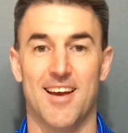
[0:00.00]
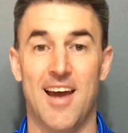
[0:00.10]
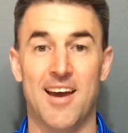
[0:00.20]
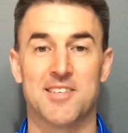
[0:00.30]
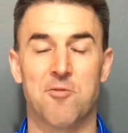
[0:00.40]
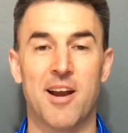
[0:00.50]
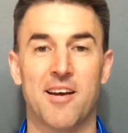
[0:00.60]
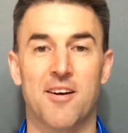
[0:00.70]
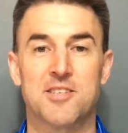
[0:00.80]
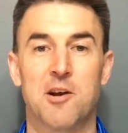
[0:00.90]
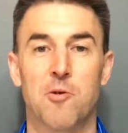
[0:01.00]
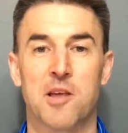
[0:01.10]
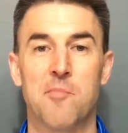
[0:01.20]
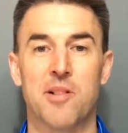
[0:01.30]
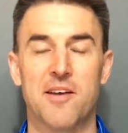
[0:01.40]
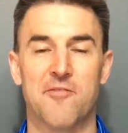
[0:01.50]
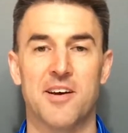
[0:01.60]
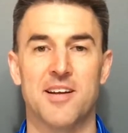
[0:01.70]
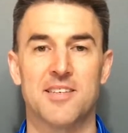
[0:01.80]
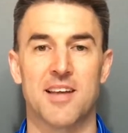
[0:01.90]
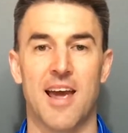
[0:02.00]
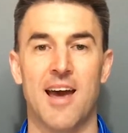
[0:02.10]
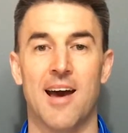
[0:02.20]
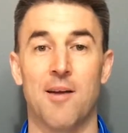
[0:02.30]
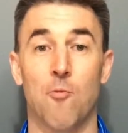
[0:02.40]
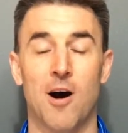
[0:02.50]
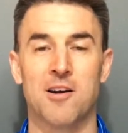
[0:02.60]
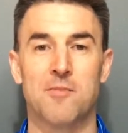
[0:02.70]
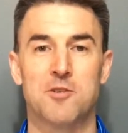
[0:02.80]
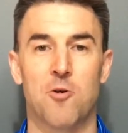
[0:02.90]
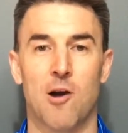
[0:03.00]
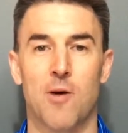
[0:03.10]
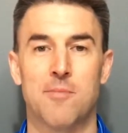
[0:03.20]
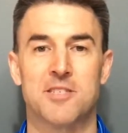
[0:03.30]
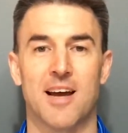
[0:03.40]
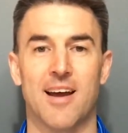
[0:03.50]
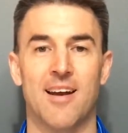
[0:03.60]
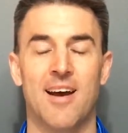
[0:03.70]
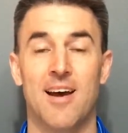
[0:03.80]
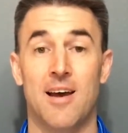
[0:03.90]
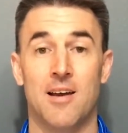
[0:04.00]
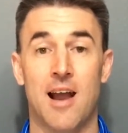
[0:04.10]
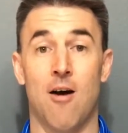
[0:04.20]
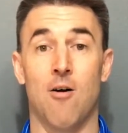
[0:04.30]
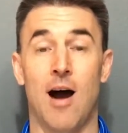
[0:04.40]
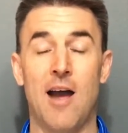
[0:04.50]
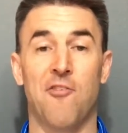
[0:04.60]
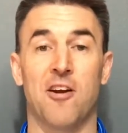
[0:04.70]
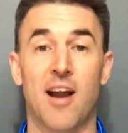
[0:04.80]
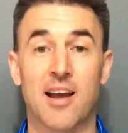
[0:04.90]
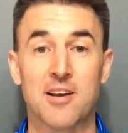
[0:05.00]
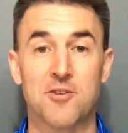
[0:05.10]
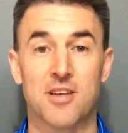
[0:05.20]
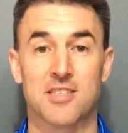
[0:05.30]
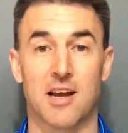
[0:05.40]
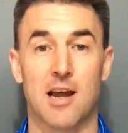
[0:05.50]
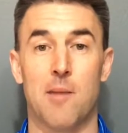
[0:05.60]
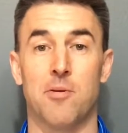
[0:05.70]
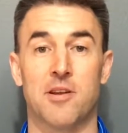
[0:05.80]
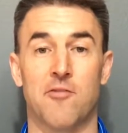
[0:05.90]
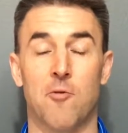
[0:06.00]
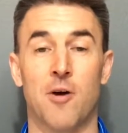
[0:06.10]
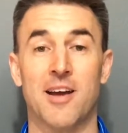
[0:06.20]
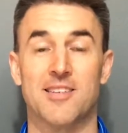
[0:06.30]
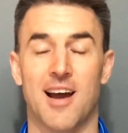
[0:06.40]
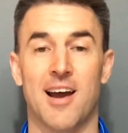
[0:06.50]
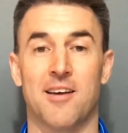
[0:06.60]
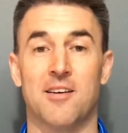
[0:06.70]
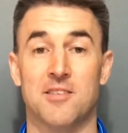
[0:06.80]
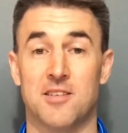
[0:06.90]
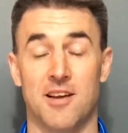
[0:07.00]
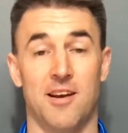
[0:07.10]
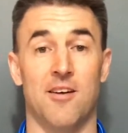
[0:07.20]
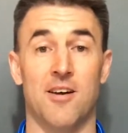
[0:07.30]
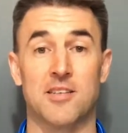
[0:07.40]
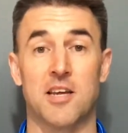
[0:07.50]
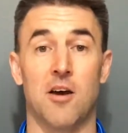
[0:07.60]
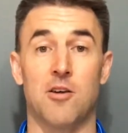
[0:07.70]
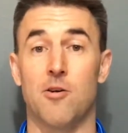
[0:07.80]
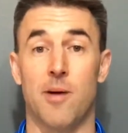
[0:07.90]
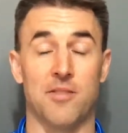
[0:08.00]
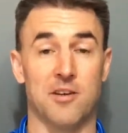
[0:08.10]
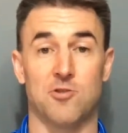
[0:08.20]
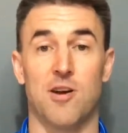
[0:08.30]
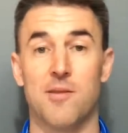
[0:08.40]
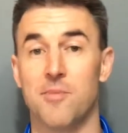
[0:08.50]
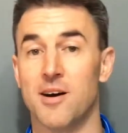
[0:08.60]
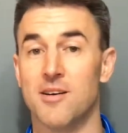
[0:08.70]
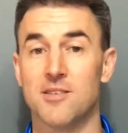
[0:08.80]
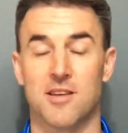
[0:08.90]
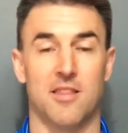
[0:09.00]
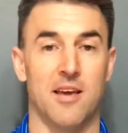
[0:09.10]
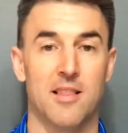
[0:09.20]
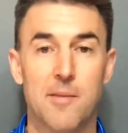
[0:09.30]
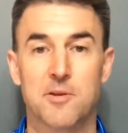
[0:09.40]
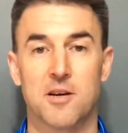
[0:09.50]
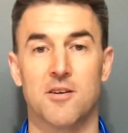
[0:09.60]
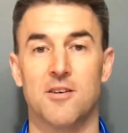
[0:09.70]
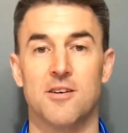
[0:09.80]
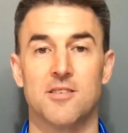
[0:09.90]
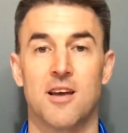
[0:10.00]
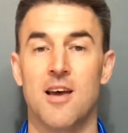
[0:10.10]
Hey, it's Randy Hartz here with Complete Fitness, and welcome to our website. Now, I figured I could do this a couple different ways. I could sit here and tell you about the treadmills and the ellipticals,